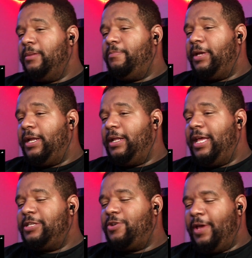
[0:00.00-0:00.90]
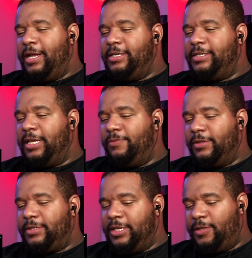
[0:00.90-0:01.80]
But let's go ahead and see
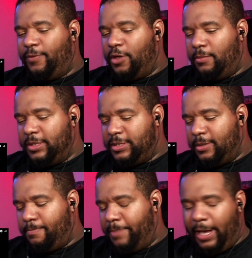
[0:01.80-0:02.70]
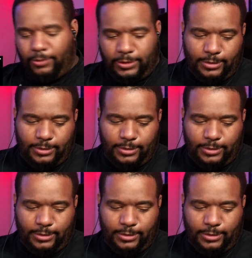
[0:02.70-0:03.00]
what this film is about.